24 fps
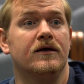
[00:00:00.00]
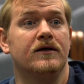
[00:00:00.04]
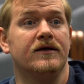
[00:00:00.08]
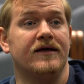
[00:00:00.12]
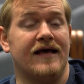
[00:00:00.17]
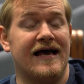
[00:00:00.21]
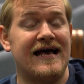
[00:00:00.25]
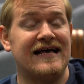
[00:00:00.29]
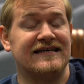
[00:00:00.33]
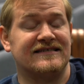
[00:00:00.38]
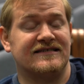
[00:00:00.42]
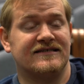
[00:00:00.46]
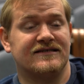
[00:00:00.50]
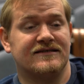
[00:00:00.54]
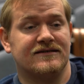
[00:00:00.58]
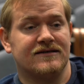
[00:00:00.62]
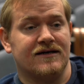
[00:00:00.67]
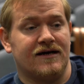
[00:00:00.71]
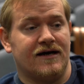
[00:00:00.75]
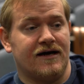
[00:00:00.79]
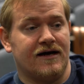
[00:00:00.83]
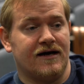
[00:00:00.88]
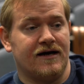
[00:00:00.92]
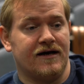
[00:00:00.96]
Yes,
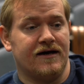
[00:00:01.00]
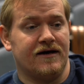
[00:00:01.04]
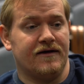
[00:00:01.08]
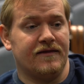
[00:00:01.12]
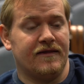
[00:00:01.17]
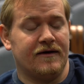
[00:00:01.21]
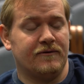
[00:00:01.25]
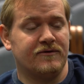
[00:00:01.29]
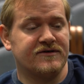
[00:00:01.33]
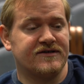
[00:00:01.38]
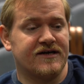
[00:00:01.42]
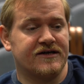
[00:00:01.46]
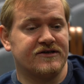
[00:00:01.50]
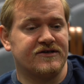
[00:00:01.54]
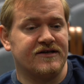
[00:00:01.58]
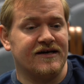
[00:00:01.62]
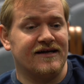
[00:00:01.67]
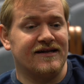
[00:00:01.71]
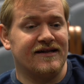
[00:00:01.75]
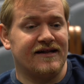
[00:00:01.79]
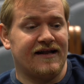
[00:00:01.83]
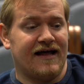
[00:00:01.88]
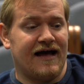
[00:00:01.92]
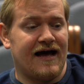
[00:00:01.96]
there was actually
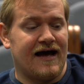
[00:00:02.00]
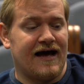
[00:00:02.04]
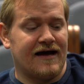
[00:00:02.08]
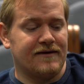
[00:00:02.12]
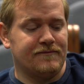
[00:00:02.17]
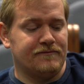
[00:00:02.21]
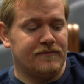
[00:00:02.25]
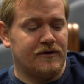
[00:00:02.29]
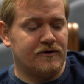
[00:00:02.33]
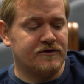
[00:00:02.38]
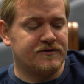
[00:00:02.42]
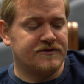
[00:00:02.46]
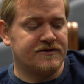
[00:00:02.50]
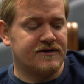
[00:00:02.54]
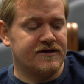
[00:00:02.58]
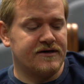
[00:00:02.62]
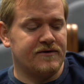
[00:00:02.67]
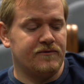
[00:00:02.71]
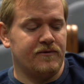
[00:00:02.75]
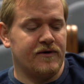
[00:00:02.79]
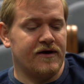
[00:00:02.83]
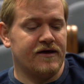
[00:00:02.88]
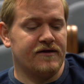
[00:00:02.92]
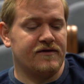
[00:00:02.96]
a lot, mostly
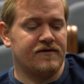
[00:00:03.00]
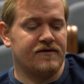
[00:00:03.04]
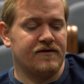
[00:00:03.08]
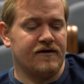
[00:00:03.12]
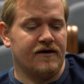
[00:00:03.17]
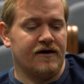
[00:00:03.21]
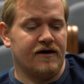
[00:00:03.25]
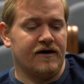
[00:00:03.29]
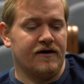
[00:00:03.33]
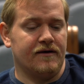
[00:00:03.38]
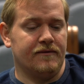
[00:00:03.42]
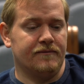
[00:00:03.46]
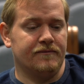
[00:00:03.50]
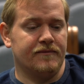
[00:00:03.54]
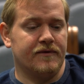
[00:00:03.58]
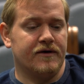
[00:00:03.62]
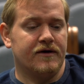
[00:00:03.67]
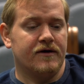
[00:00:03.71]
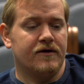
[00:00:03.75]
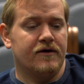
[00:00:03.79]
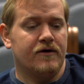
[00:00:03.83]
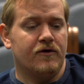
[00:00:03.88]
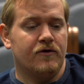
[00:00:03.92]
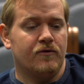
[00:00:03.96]
with
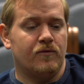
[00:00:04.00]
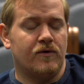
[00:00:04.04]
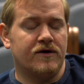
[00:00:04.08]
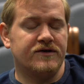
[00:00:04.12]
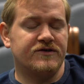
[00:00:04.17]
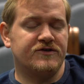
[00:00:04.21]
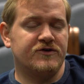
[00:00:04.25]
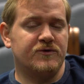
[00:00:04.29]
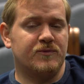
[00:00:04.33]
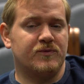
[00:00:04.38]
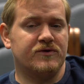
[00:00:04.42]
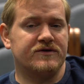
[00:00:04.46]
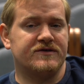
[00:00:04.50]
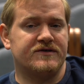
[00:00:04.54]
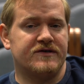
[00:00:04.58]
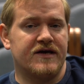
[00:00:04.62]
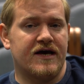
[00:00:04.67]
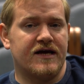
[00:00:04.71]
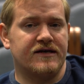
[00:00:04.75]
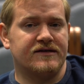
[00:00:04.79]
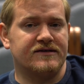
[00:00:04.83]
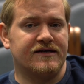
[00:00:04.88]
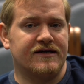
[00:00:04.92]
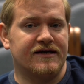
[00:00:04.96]
once you
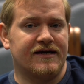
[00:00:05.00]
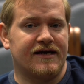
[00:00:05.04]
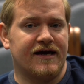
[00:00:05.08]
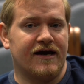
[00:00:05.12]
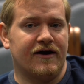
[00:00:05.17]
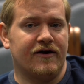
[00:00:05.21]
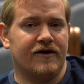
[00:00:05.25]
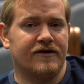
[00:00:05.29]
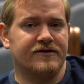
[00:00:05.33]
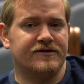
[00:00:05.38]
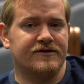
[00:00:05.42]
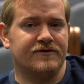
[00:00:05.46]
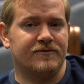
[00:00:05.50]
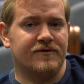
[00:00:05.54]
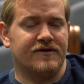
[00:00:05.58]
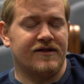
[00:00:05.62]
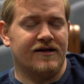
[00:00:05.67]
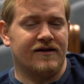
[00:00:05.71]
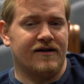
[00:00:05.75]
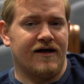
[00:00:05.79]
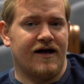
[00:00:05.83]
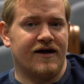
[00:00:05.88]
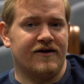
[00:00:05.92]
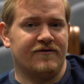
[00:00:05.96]
present a character with a
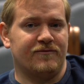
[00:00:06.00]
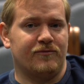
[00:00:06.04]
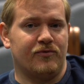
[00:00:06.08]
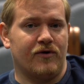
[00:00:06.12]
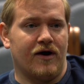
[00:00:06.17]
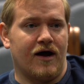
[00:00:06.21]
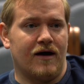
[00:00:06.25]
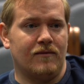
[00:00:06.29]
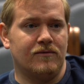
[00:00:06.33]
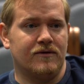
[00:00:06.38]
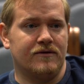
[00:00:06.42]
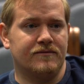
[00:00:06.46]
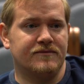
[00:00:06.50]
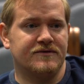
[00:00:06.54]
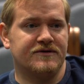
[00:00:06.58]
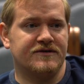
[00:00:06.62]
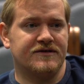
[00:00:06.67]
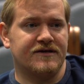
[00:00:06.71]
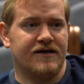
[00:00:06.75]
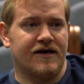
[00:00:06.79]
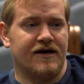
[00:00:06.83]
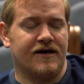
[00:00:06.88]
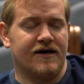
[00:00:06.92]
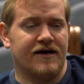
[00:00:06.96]
lot of problems,
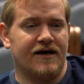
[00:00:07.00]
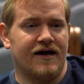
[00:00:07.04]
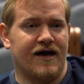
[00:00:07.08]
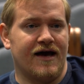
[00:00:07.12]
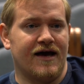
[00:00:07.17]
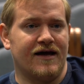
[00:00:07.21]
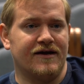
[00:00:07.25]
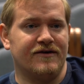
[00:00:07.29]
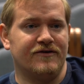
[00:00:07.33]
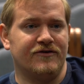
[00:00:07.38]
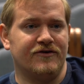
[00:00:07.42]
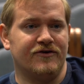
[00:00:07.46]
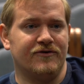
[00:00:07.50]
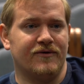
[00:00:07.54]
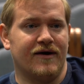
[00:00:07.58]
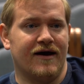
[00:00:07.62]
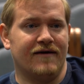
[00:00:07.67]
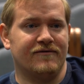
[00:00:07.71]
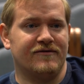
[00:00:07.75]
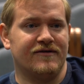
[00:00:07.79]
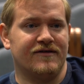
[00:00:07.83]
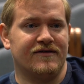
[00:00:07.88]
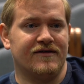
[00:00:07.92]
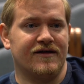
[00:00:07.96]
and you
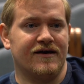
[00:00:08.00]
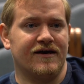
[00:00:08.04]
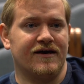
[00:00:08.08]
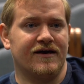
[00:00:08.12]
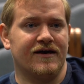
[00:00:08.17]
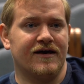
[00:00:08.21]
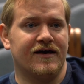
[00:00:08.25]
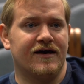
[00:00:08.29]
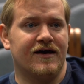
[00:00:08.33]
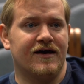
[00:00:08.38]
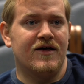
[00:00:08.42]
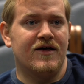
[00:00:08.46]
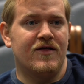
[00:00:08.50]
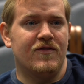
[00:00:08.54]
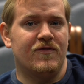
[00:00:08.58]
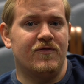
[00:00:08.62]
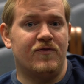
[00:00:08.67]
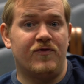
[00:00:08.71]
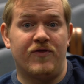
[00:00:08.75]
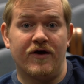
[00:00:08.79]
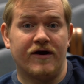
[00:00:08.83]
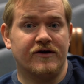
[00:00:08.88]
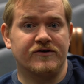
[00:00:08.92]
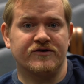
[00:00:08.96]
have to think,
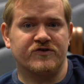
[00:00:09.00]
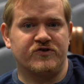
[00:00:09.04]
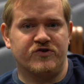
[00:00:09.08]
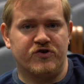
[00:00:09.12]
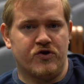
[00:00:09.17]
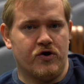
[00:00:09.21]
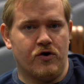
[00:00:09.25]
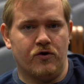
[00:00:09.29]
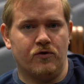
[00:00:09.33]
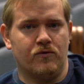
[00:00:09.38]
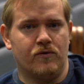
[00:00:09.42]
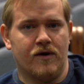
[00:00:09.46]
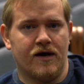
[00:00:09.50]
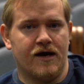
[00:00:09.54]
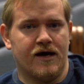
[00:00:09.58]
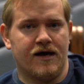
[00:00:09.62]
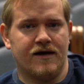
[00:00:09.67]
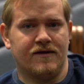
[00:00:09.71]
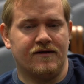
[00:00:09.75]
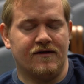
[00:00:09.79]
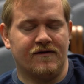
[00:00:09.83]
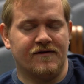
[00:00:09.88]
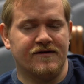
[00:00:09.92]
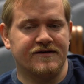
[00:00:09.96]
there's no way
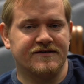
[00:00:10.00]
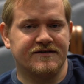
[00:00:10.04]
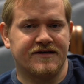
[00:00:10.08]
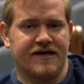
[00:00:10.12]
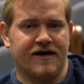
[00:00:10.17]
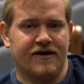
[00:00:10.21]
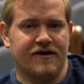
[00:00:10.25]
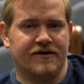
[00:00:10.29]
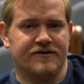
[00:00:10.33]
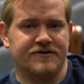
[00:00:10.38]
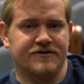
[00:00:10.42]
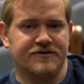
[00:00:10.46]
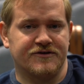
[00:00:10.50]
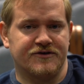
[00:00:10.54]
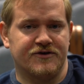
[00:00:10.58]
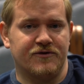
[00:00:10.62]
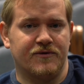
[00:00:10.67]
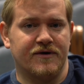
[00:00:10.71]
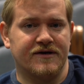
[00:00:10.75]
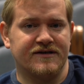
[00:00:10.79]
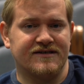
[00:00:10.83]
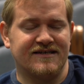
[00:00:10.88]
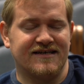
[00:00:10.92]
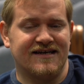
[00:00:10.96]
that this character is
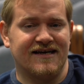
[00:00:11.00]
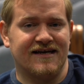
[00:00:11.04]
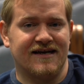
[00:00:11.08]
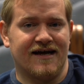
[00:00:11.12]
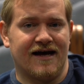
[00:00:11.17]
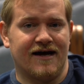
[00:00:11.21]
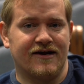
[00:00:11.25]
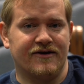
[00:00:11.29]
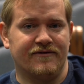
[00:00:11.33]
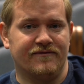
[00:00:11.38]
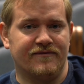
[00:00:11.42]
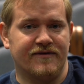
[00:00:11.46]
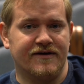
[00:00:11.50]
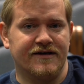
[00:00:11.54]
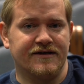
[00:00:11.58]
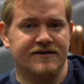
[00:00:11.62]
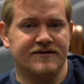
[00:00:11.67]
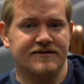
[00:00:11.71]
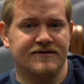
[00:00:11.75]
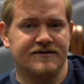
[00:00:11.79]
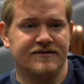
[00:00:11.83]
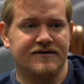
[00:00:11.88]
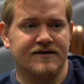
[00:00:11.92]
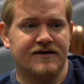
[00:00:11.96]
going to get out of
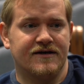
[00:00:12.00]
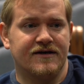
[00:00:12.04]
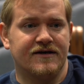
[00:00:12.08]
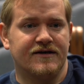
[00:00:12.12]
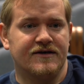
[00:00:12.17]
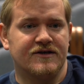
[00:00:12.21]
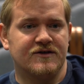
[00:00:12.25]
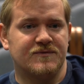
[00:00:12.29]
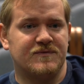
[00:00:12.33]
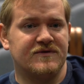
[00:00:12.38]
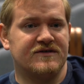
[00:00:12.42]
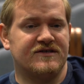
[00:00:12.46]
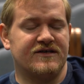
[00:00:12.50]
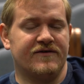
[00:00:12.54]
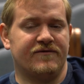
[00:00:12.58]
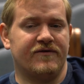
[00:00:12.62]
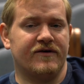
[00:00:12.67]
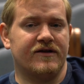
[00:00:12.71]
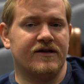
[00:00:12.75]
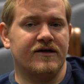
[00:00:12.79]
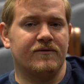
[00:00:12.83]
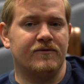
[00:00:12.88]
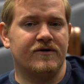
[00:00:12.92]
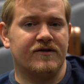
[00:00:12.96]
this.
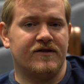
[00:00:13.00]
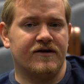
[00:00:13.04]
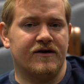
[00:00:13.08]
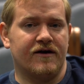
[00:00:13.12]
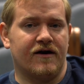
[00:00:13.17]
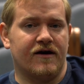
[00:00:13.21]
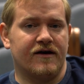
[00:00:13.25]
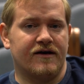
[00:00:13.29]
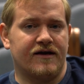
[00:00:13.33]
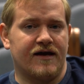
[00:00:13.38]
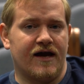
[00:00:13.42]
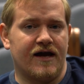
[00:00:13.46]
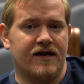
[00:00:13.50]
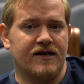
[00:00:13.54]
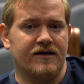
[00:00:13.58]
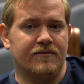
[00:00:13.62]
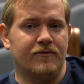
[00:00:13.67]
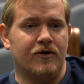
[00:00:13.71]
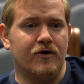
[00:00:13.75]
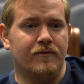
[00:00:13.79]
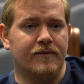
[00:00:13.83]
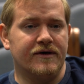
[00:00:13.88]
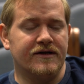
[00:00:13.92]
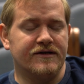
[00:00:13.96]
Specifically with the Arcady
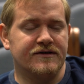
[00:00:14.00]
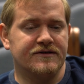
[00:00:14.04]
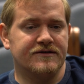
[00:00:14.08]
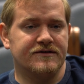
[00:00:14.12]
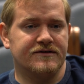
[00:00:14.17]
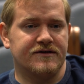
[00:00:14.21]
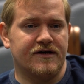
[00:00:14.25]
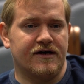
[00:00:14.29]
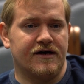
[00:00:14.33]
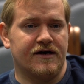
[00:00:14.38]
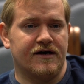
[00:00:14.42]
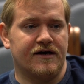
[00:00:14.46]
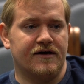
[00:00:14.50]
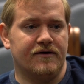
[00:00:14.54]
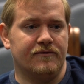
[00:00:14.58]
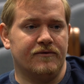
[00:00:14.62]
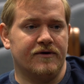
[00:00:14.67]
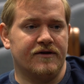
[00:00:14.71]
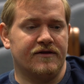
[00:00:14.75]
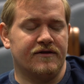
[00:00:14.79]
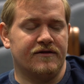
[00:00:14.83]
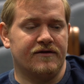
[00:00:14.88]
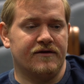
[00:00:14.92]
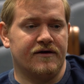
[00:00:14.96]
moments,
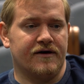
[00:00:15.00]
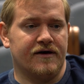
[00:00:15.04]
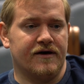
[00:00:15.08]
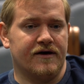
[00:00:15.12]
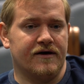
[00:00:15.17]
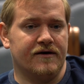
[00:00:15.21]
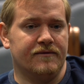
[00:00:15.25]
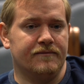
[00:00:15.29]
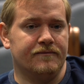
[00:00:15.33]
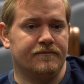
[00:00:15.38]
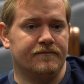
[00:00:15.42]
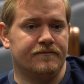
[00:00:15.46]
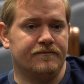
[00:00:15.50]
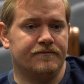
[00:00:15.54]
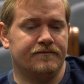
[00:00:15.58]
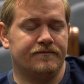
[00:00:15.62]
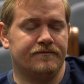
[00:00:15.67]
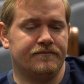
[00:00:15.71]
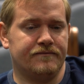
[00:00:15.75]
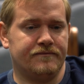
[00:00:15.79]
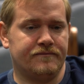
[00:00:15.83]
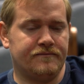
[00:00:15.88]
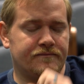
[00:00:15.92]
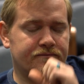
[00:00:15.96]
with the
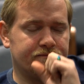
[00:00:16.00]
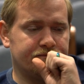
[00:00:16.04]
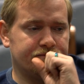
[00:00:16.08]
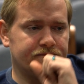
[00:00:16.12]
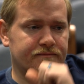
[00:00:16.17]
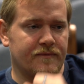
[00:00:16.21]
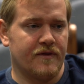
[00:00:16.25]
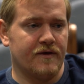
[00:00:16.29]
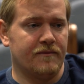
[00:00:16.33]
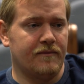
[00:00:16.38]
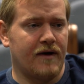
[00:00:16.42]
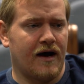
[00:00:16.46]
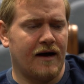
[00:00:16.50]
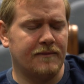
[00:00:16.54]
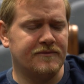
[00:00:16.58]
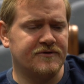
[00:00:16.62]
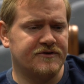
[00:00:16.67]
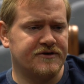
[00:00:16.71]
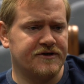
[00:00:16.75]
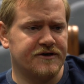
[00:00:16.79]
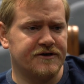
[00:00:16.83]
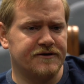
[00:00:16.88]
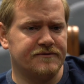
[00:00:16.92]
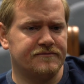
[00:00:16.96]

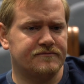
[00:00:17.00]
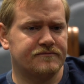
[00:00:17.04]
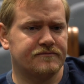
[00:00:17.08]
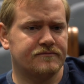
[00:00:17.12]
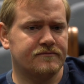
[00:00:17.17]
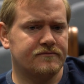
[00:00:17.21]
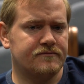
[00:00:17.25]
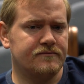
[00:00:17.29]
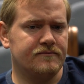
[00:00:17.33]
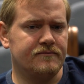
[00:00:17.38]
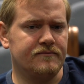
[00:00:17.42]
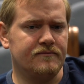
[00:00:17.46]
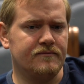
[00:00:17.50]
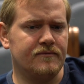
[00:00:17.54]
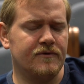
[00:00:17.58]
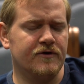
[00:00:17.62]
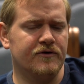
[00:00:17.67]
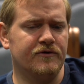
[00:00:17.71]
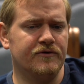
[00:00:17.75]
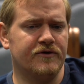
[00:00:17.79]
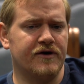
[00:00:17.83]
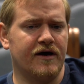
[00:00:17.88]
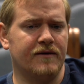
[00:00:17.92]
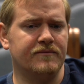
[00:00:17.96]
mobster
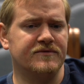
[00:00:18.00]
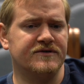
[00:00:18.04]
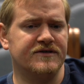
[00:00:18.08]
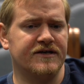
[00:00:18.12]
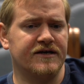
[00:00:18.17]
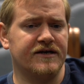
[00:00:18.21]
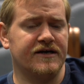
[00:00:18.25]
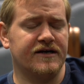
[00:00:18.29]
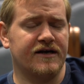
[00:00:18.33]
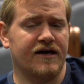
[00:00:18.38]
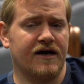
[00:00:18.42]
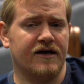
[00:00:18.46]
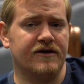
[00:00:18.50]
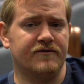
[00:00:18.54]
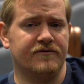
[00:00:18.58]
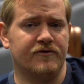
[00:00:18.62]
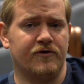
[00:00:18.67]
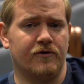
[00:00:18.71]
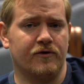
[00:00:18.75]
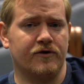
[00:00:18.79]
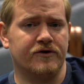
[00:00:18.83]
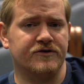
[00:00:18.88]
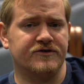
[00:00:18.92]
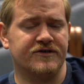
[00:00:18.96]
who comes in and kind of
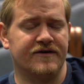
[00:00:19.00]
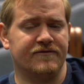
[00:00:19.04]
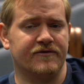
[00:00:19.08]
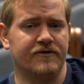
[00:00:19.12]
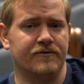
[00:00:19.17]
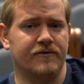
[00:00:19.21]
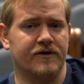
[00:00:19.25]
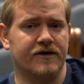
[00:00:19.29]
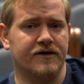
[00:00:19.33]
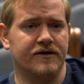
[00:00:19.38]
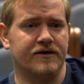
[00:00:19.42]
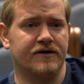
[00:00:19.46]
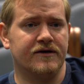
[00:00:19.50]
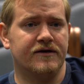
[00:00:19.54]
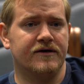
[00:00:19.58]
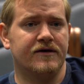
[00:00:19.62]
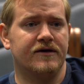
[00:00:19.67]
corners everyone,